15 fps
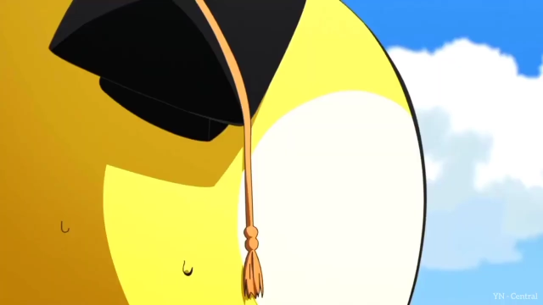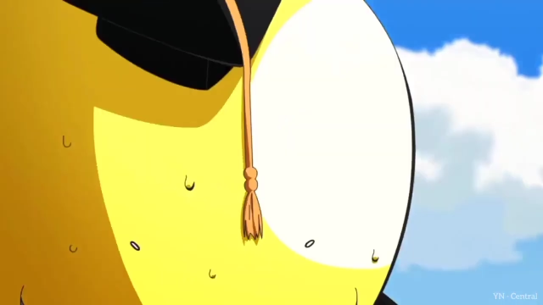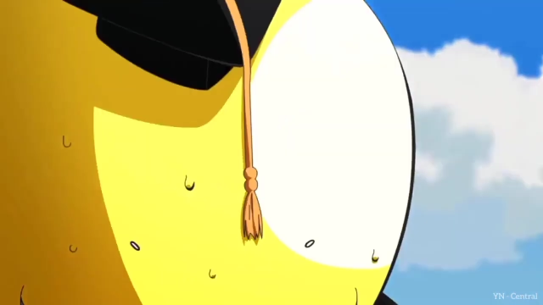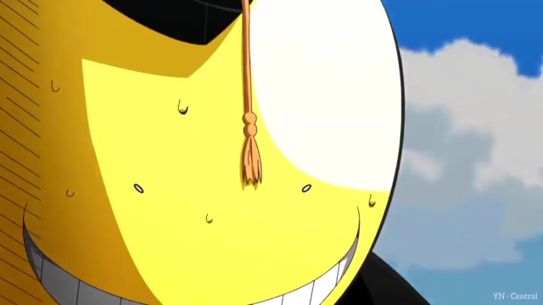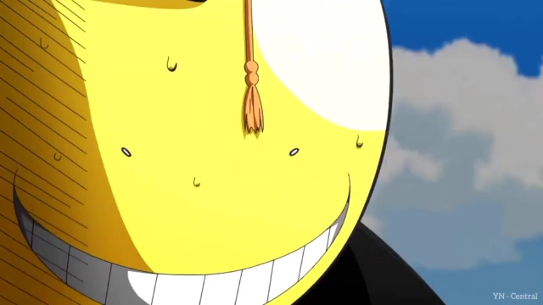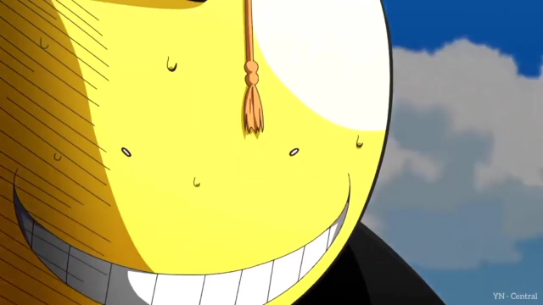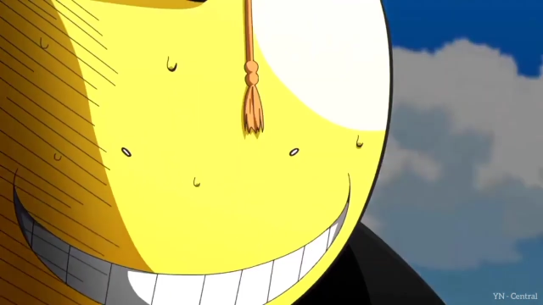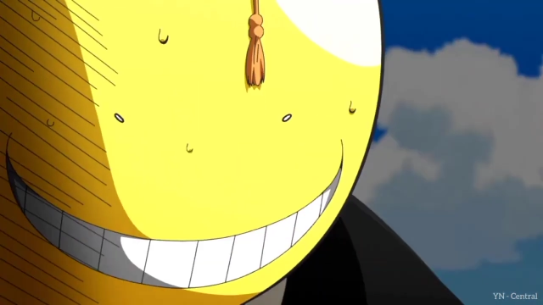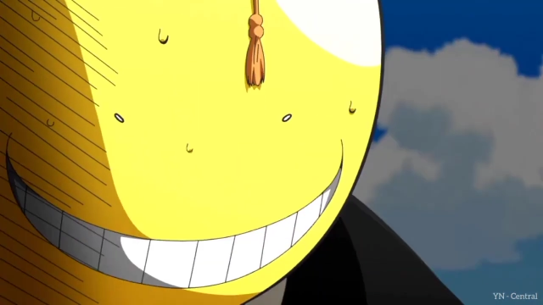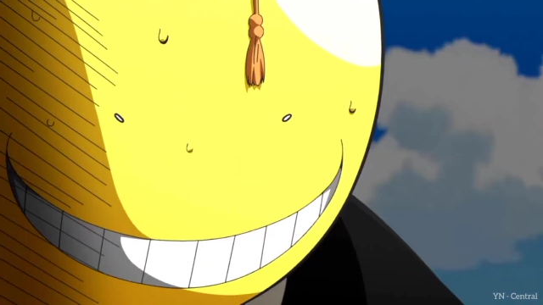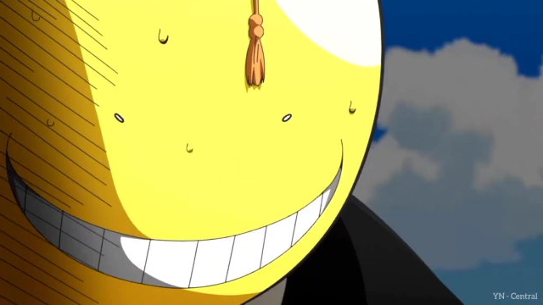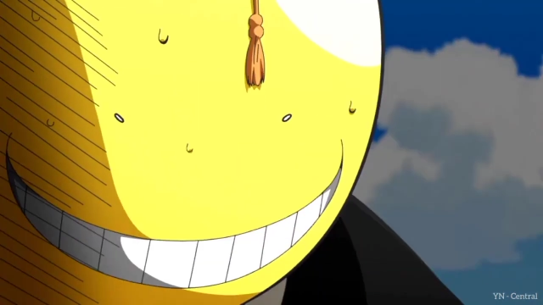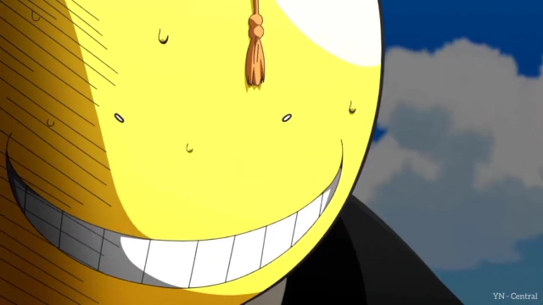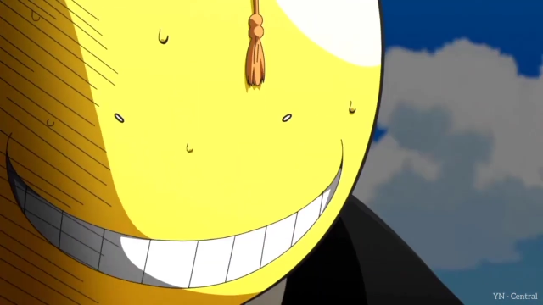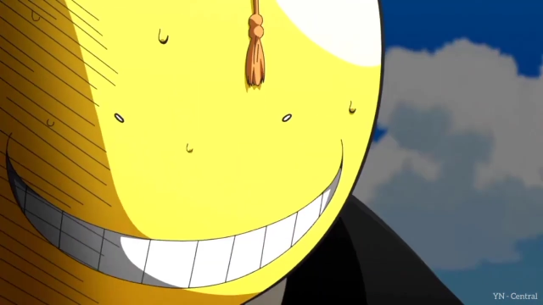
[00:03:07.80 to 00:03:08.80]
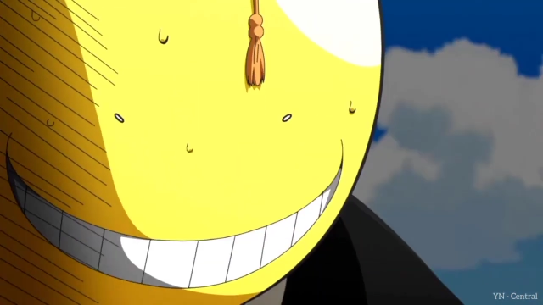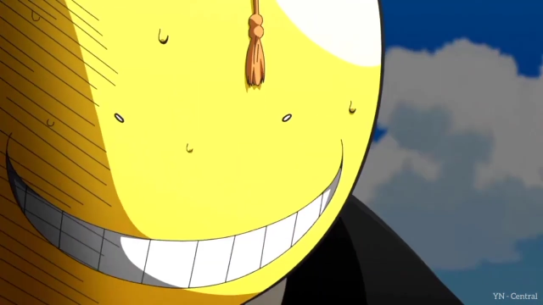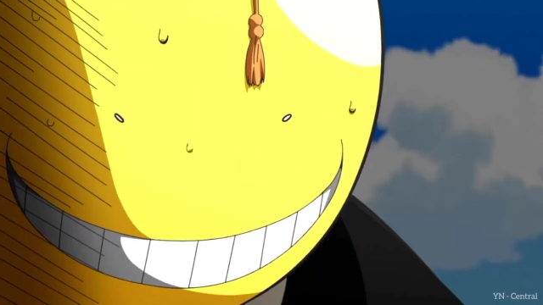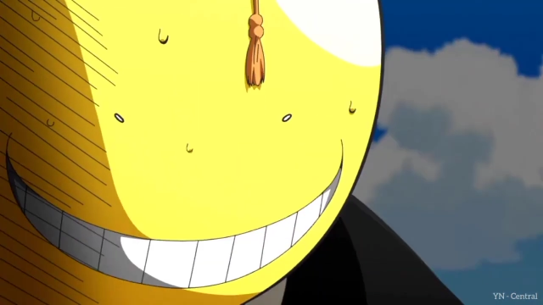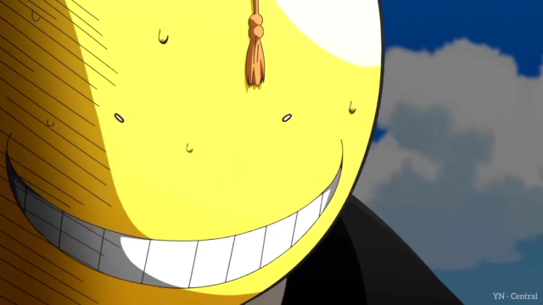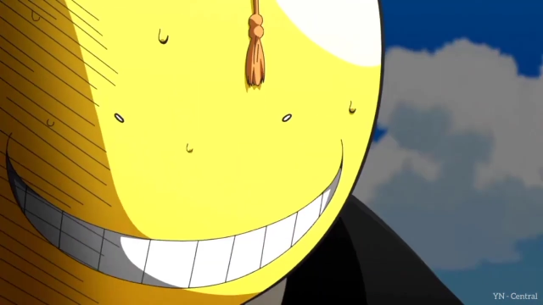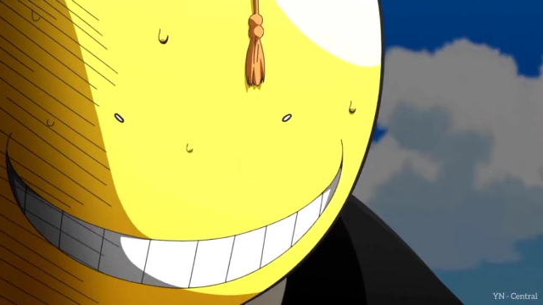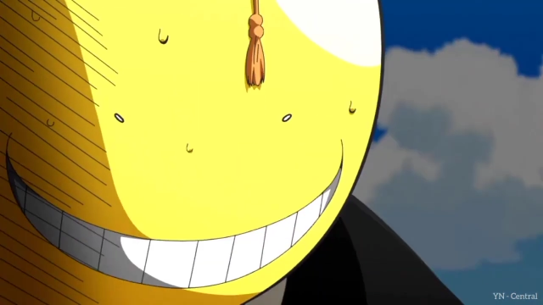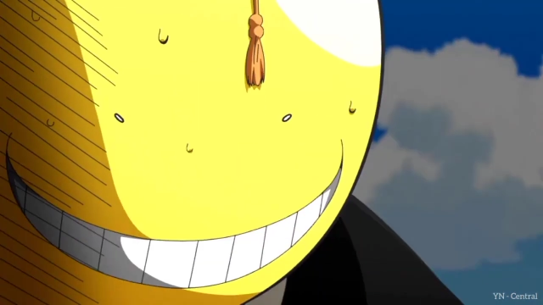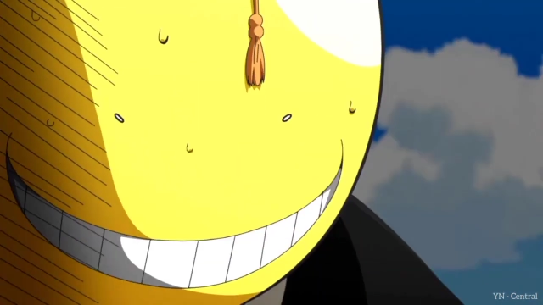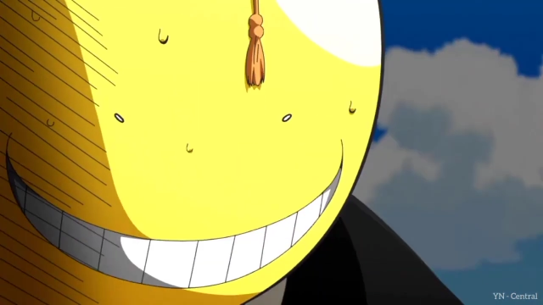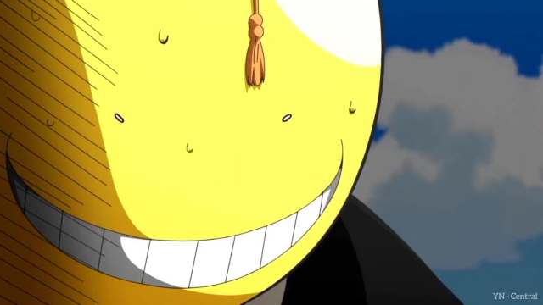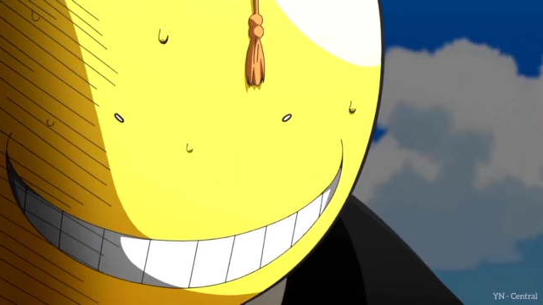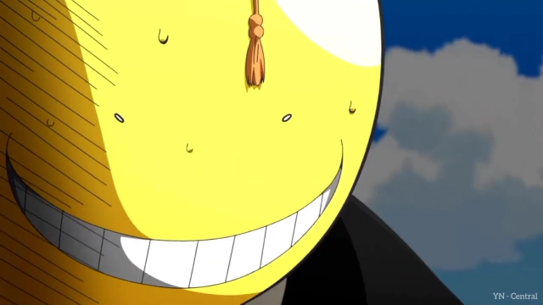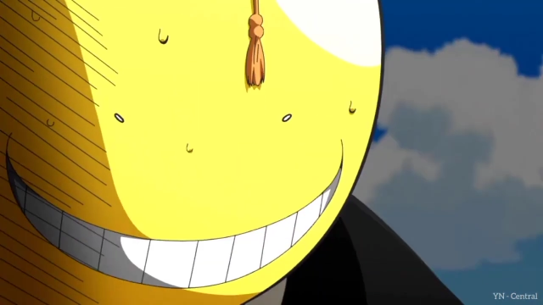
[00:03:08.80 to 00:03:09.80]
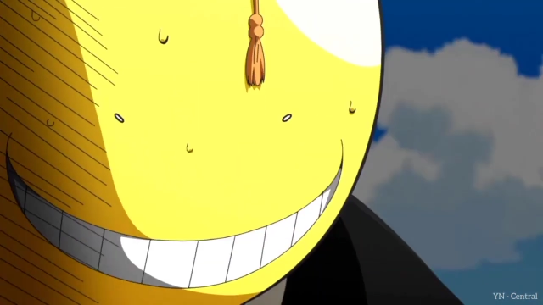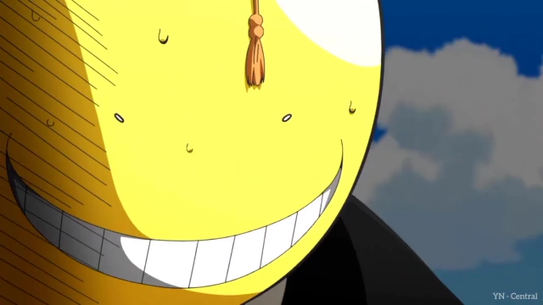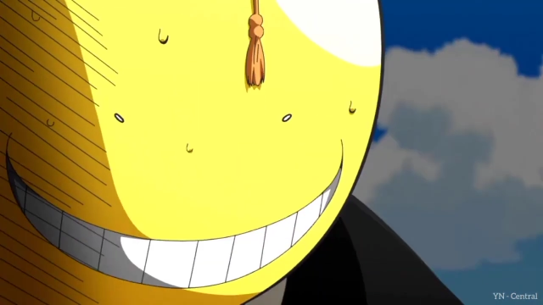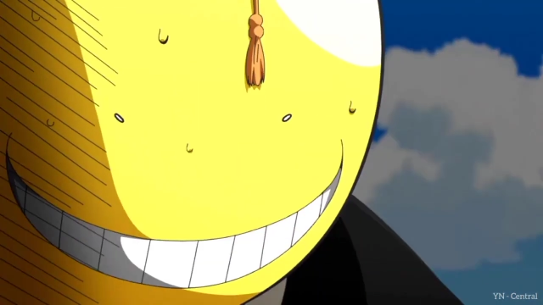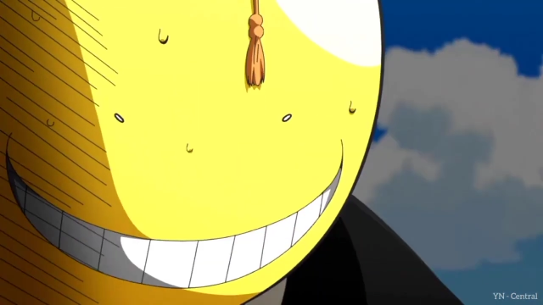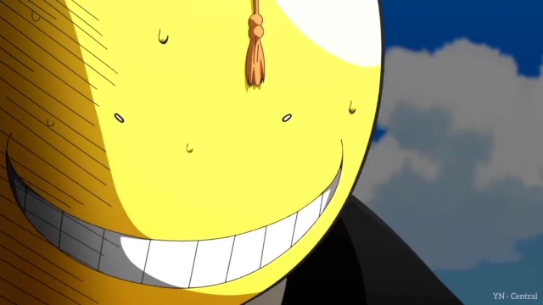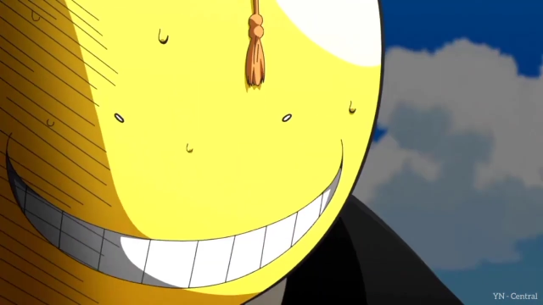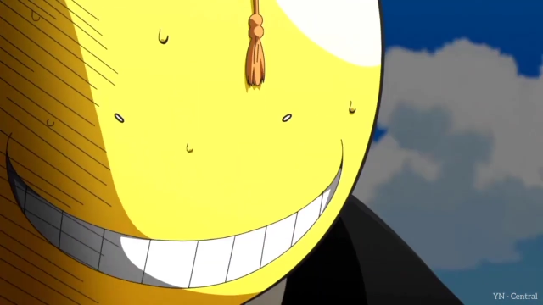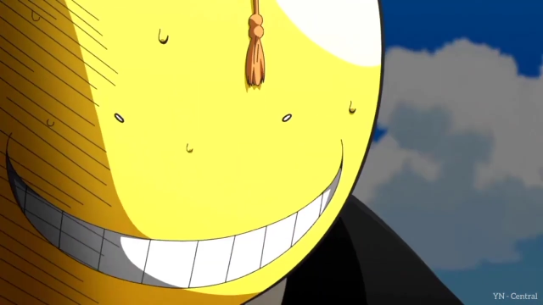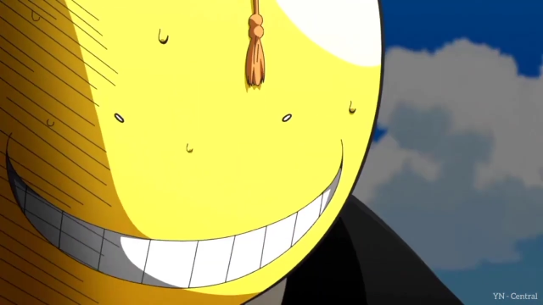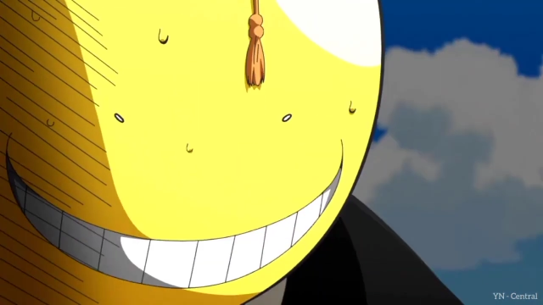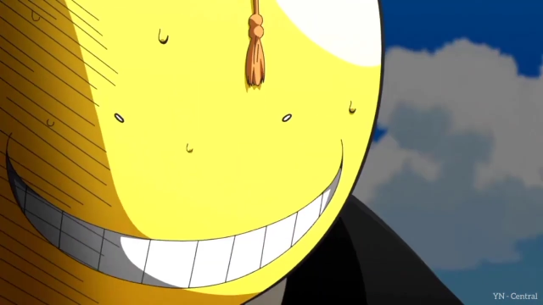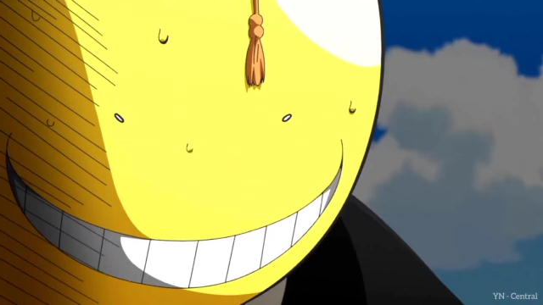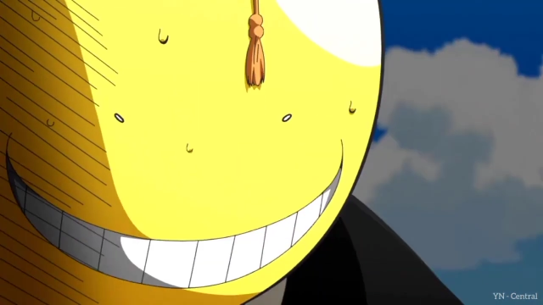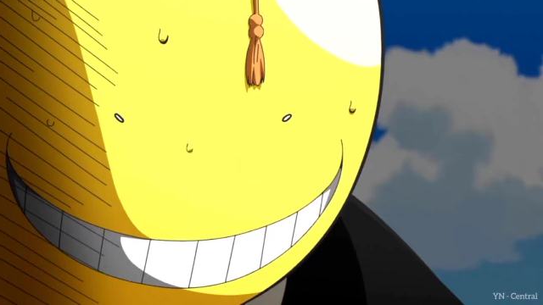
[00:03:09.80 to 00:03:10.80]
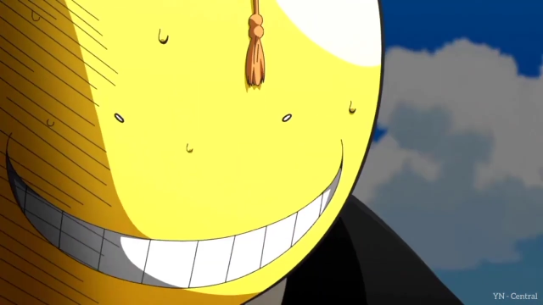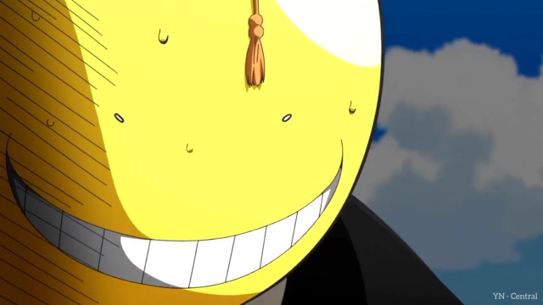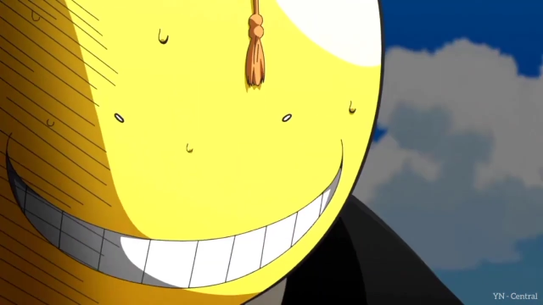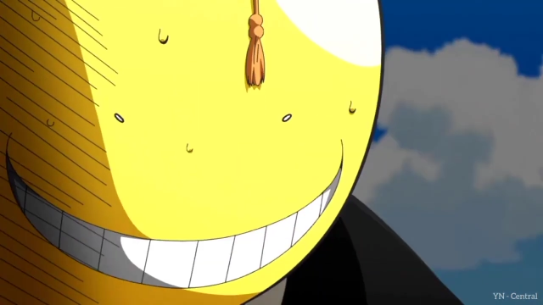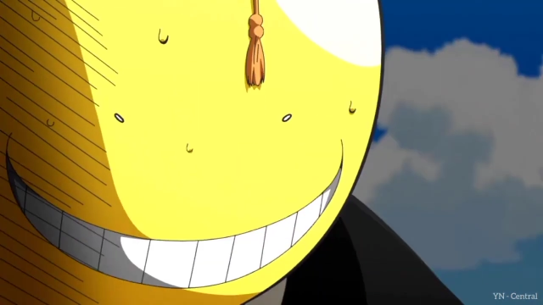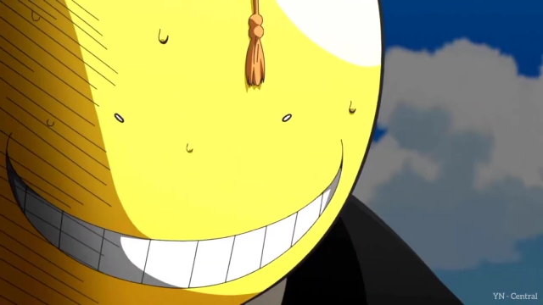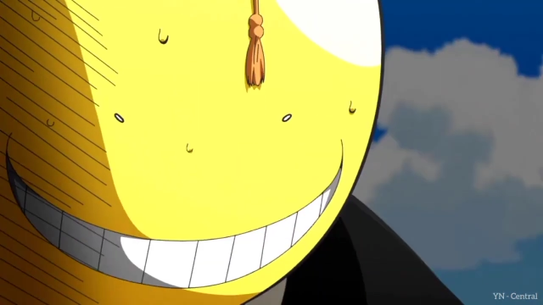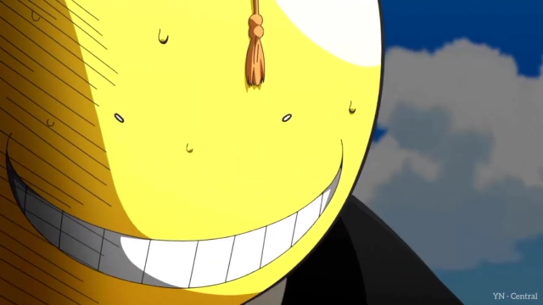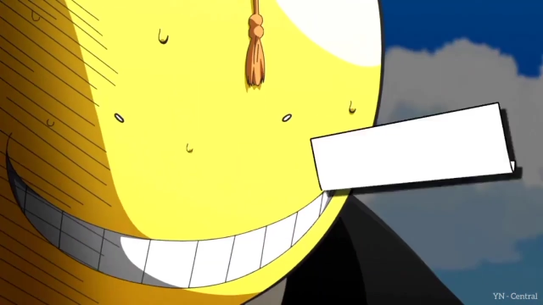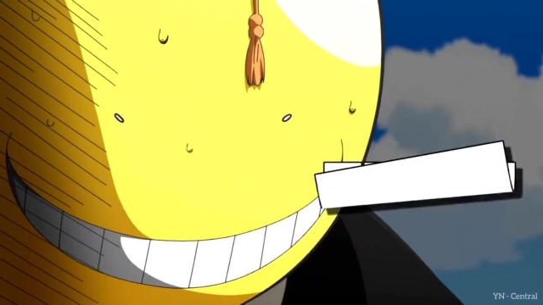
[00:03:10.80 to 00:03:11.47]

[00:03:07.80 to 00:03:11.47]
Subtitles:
Nobody's mouth can be seen.